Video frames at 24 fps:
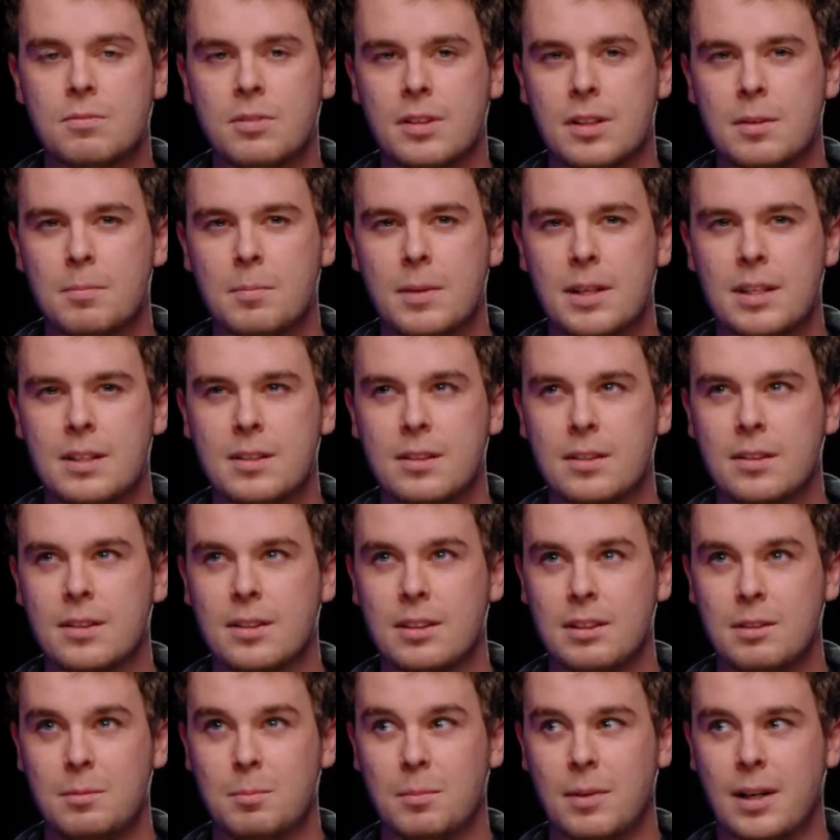fundamental
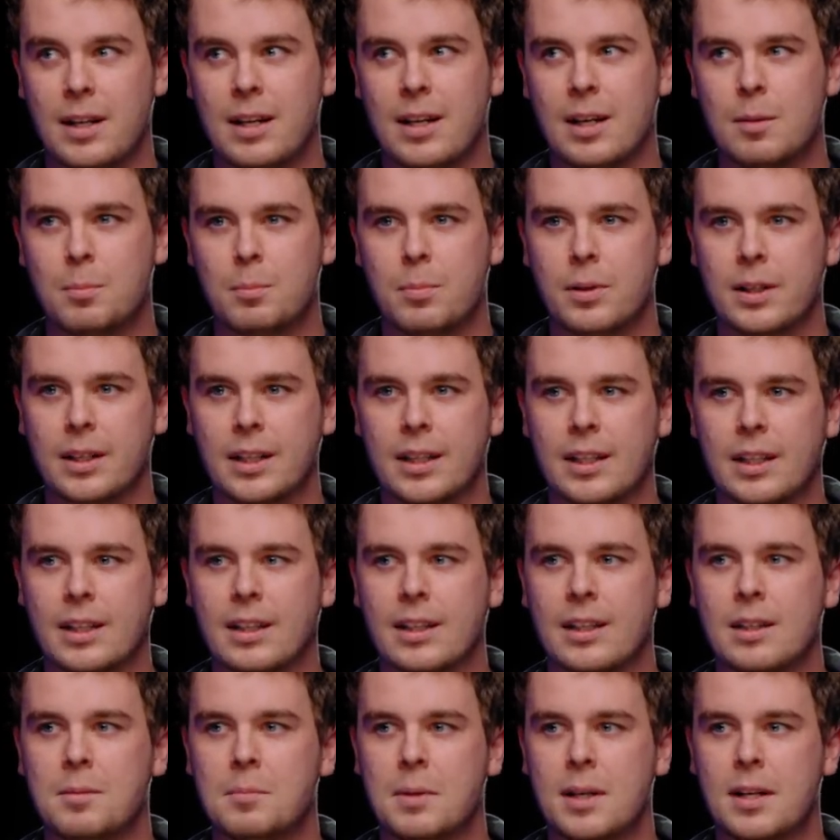in my
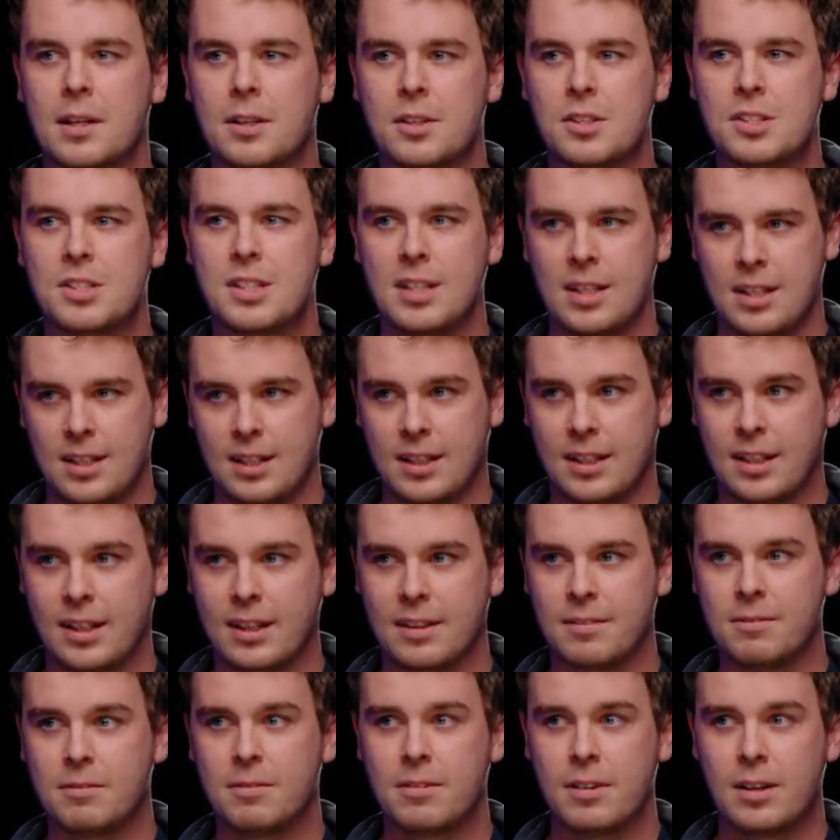upbringing, in my understanding
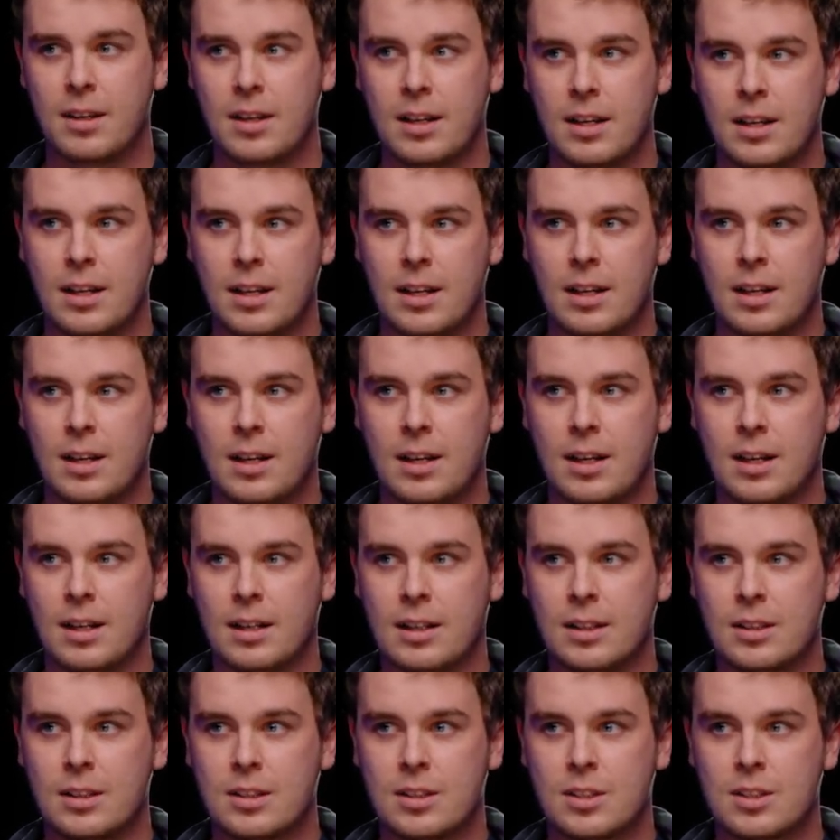of
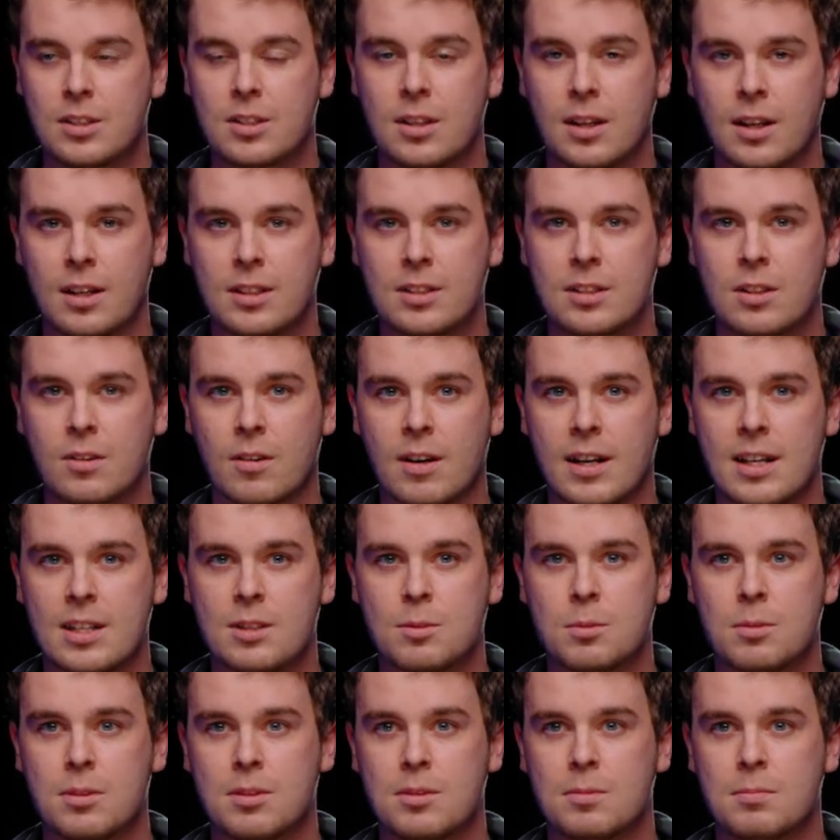just God's
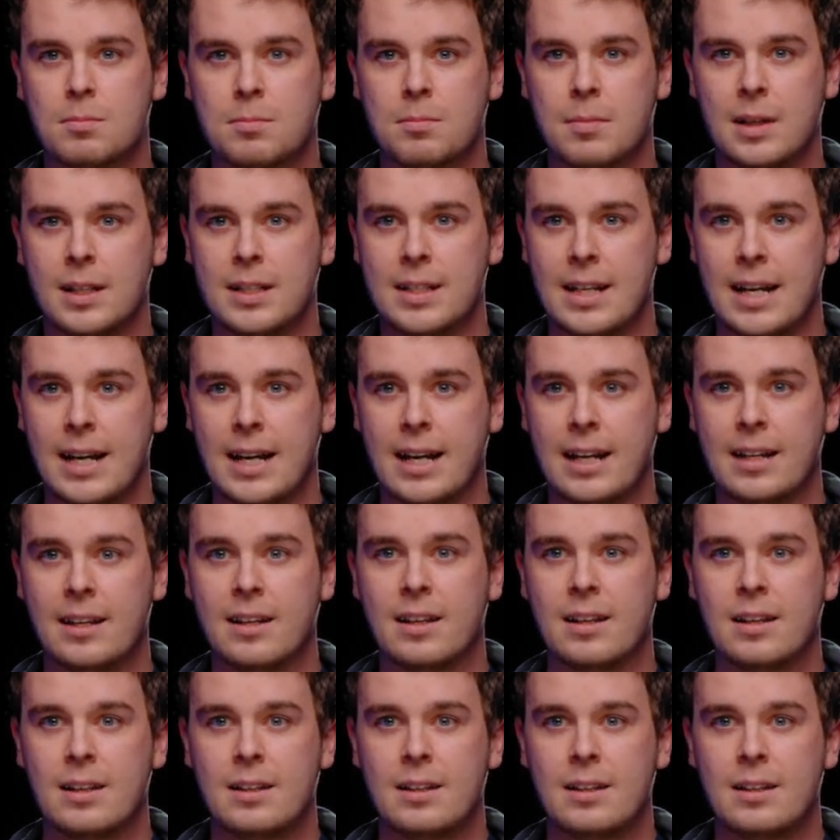grace, was my dad.